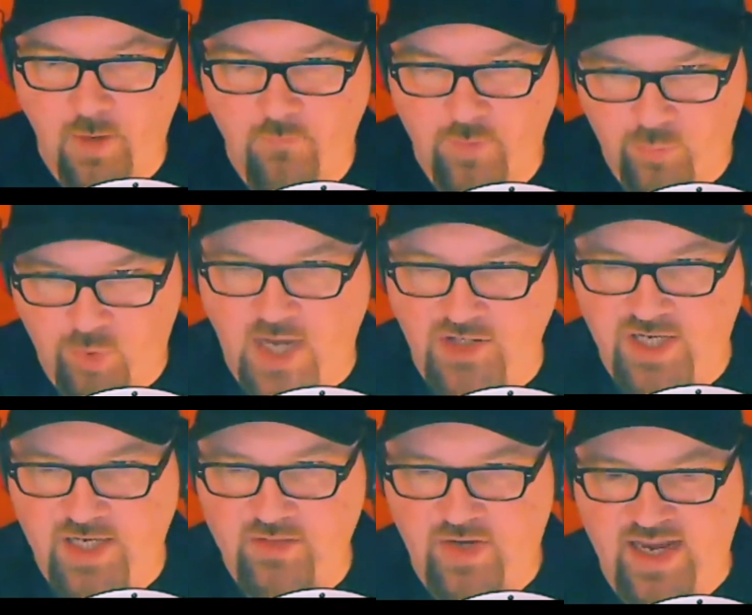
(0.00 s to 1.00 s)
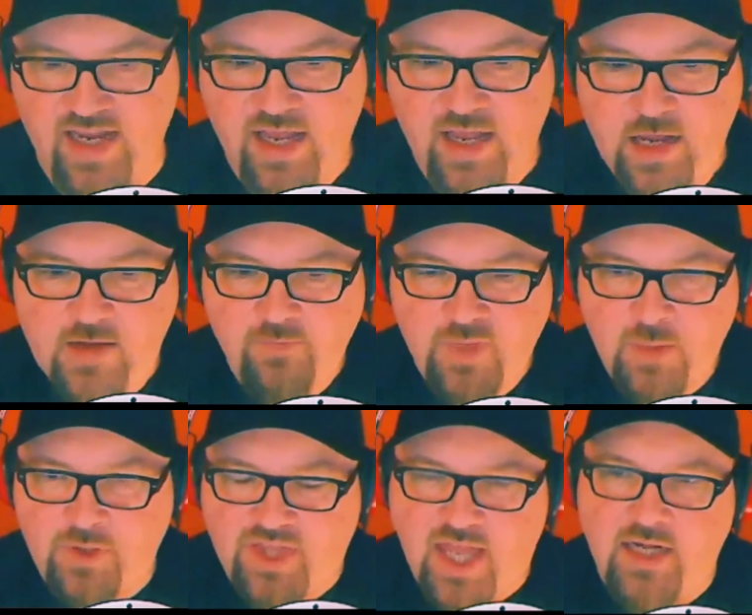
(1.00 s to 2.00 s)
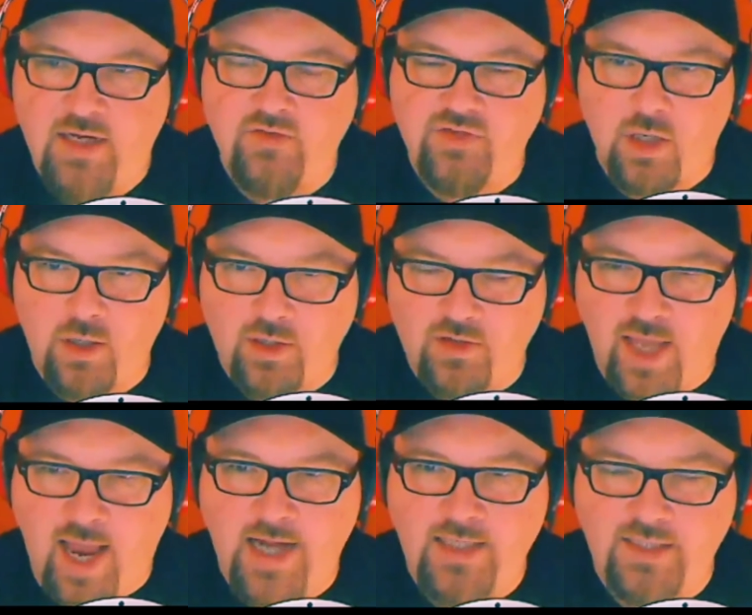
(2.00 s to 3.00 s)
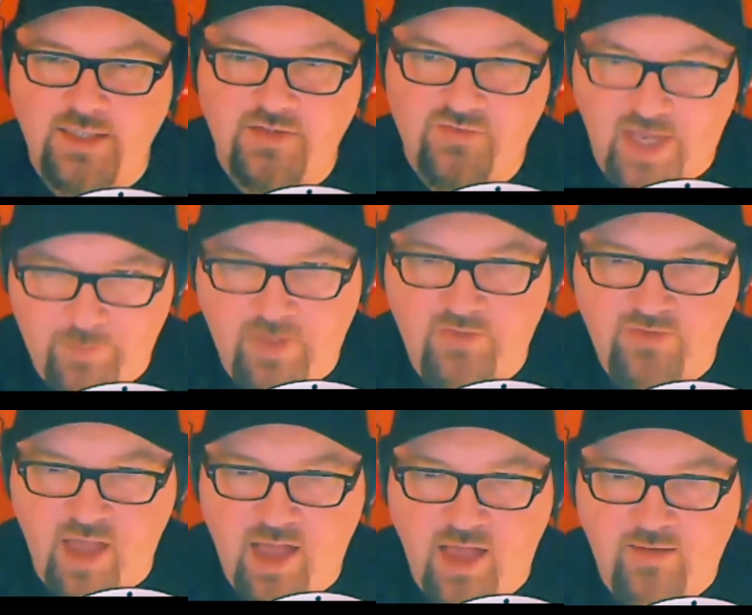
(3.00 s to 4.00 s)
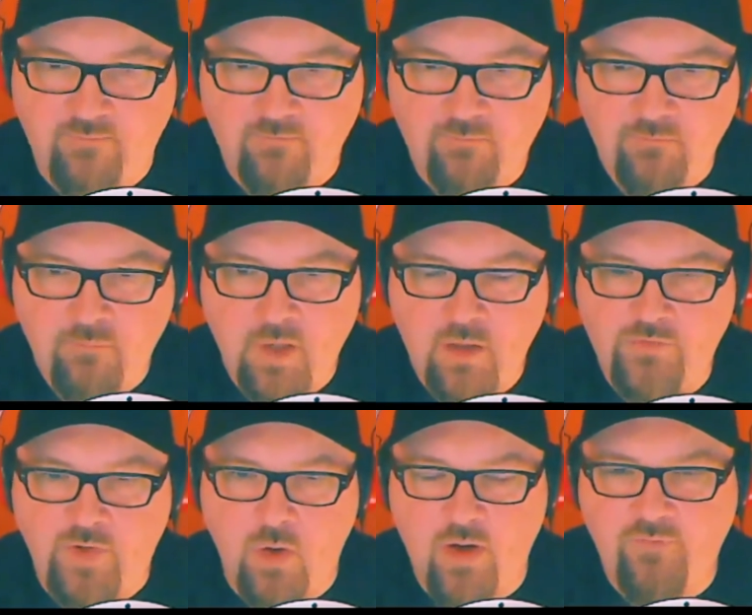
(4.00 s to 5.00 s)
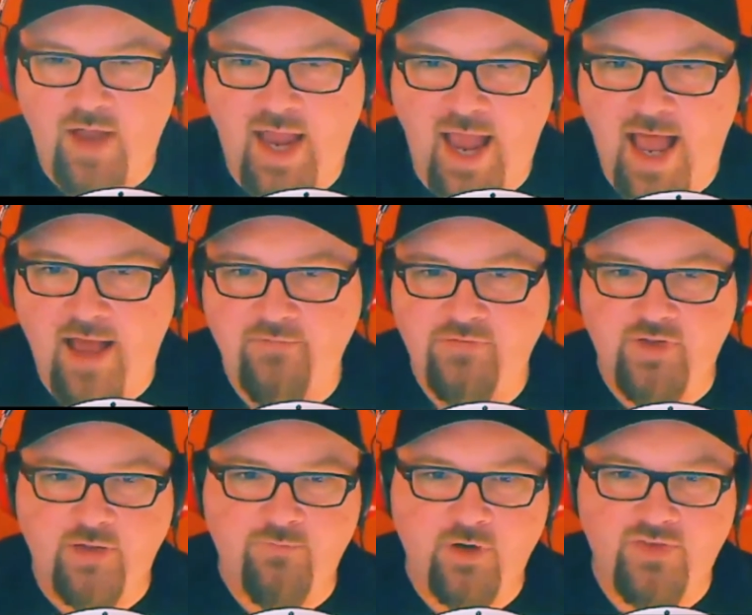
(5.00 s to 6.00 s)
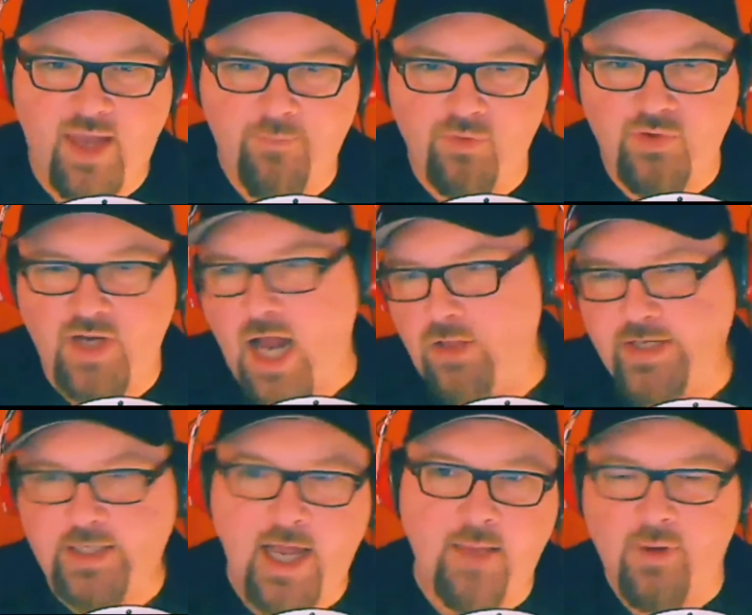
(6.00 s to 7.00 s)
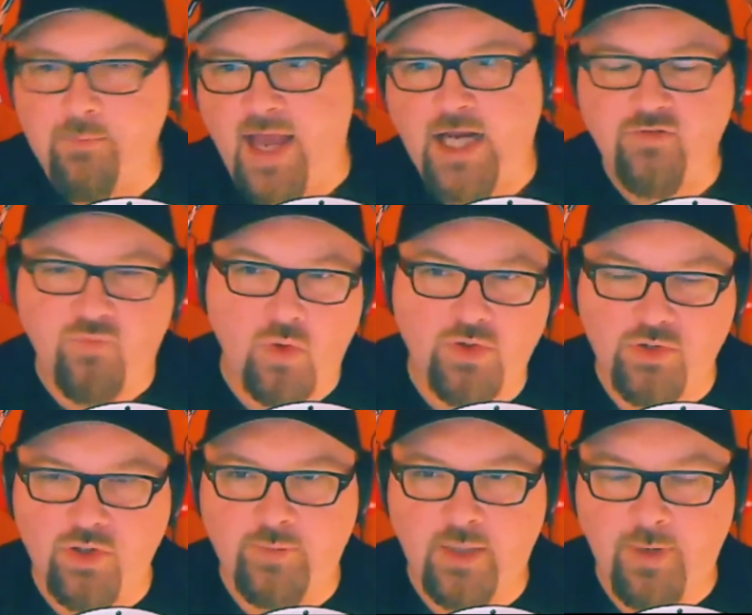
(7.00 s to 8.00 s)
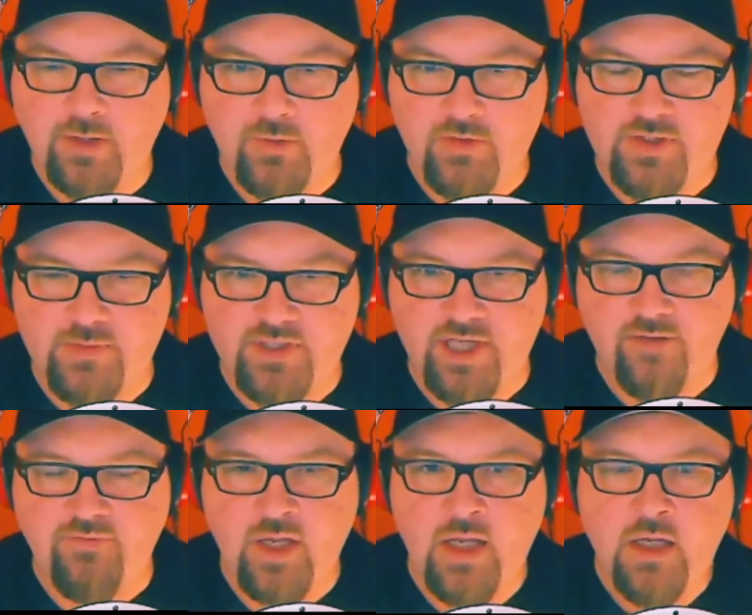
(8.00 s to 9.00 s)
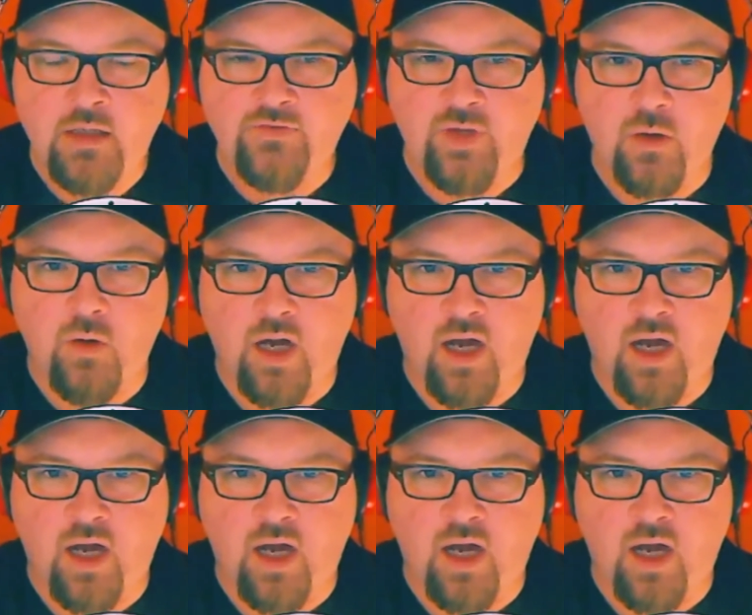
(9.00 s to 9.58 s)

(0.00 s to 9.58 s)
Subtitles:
the project, right? But then start adding these segments on. So if I have, say, for example, so Colleen and I have been back and forth a little bit about doing some stuff. So